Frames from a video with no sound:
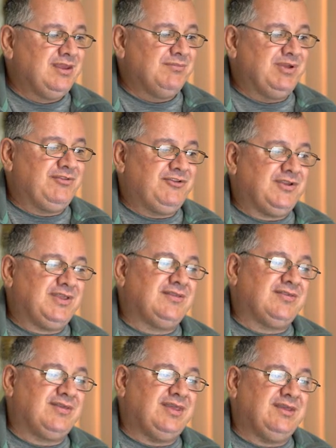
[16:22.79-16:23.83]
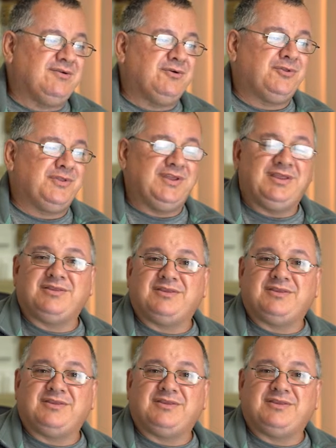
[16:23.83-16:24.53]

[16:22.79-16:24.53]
But you can see all the